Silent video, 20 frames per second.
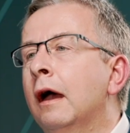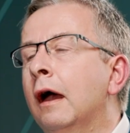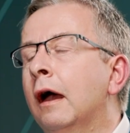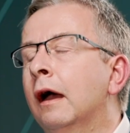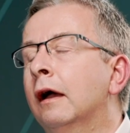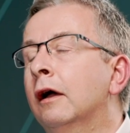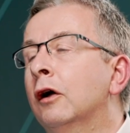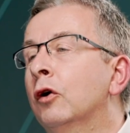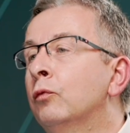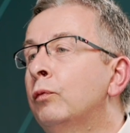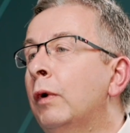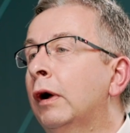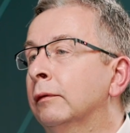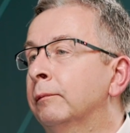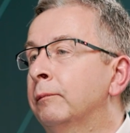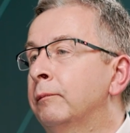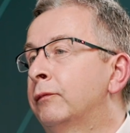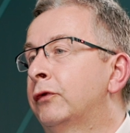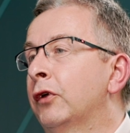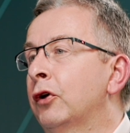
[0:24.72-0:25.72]
Uh,
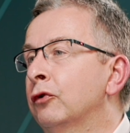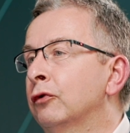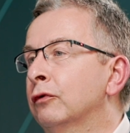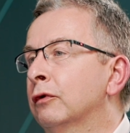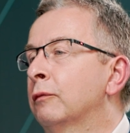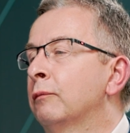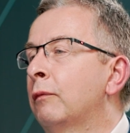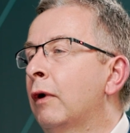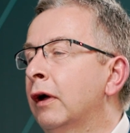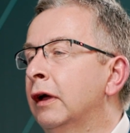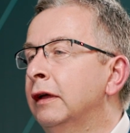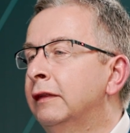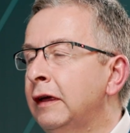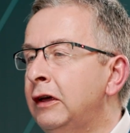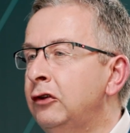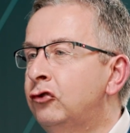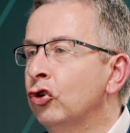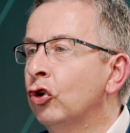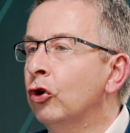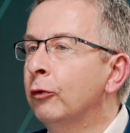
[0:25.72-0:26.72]
well, so my
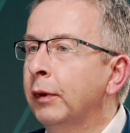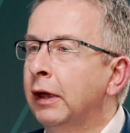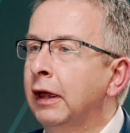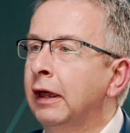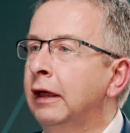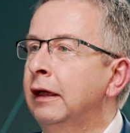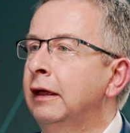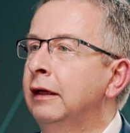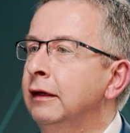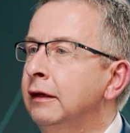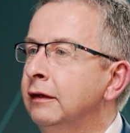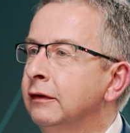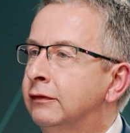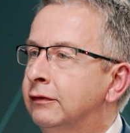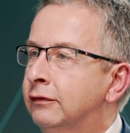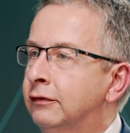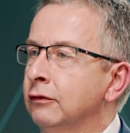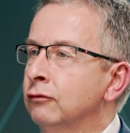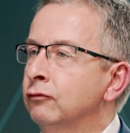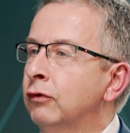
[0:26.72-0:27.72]
day job
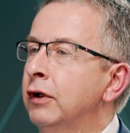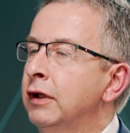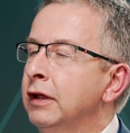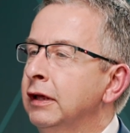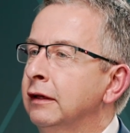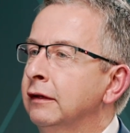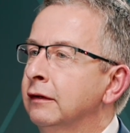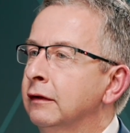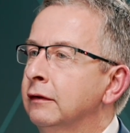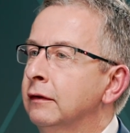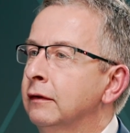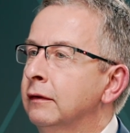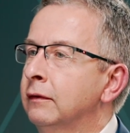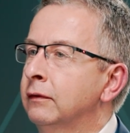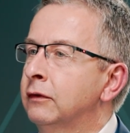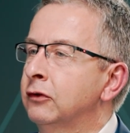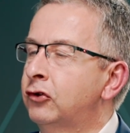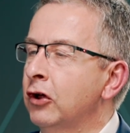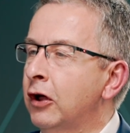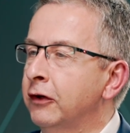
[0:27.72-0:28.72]
is running
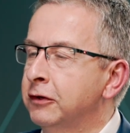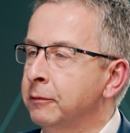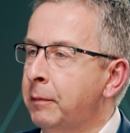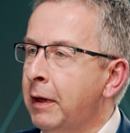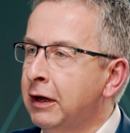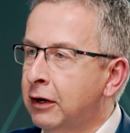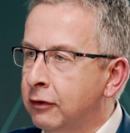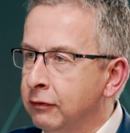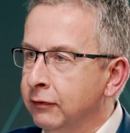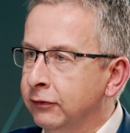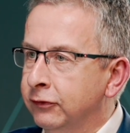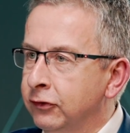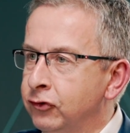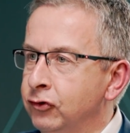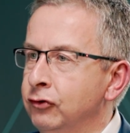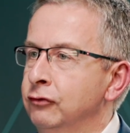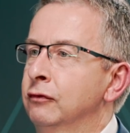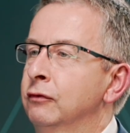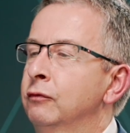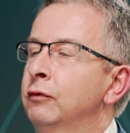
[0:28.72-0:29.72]
the Chartered Banker
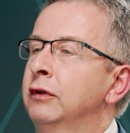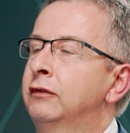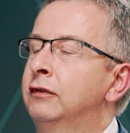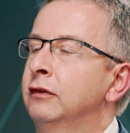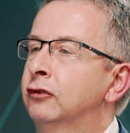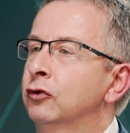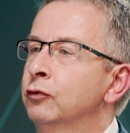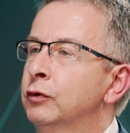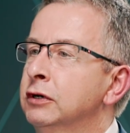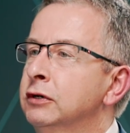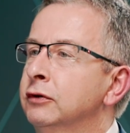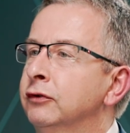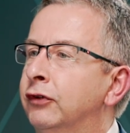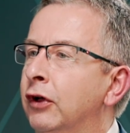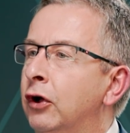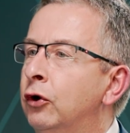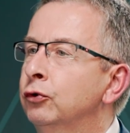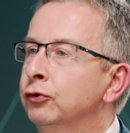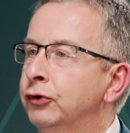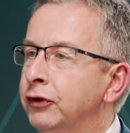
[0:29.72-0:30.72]
Institute, which is the world's
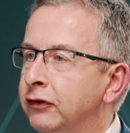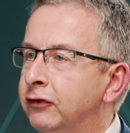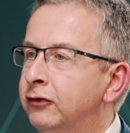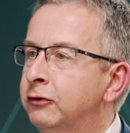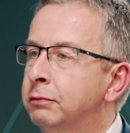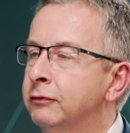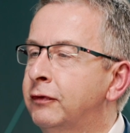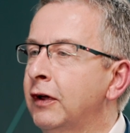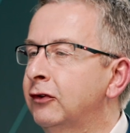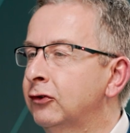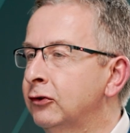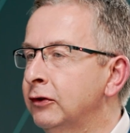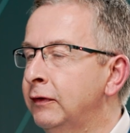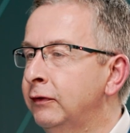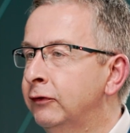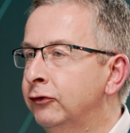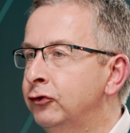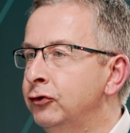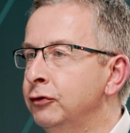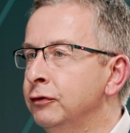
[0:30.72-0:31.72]
oldest professional
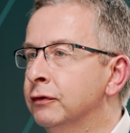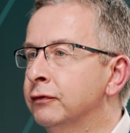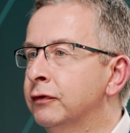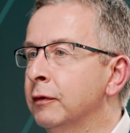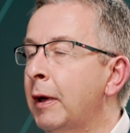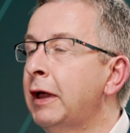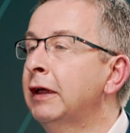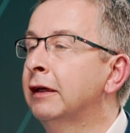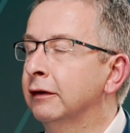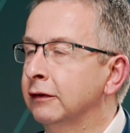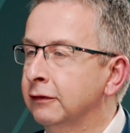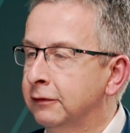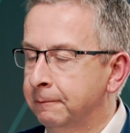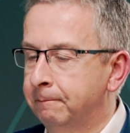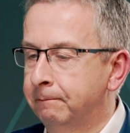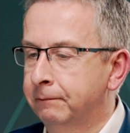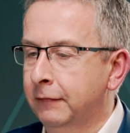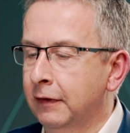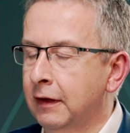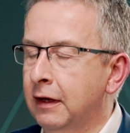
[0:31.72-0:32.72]
institute for bankers
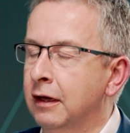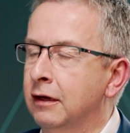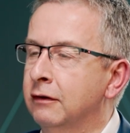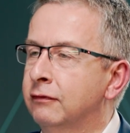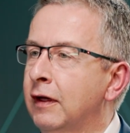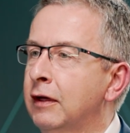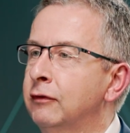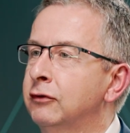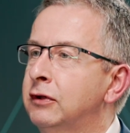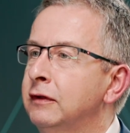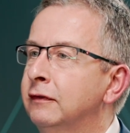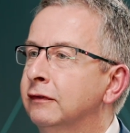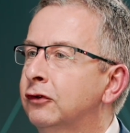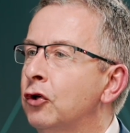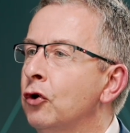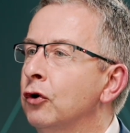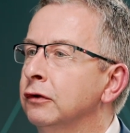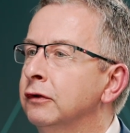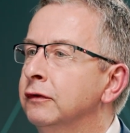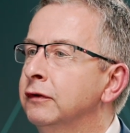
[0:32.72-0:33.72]
uh, founded in
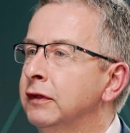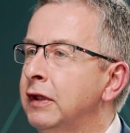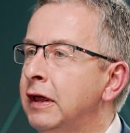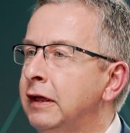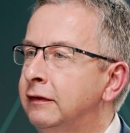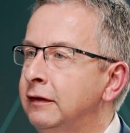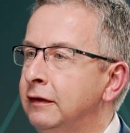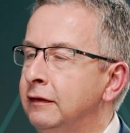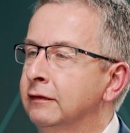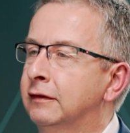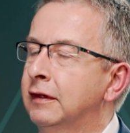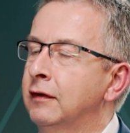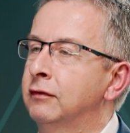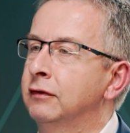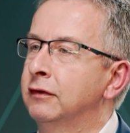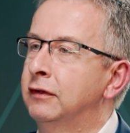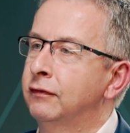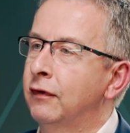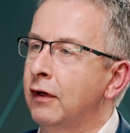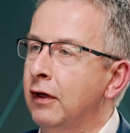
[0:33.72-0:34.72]
Scotland in
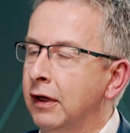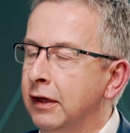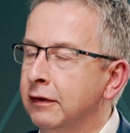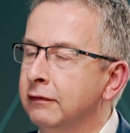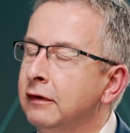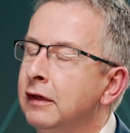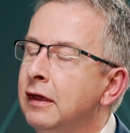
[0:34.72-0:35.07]
1875.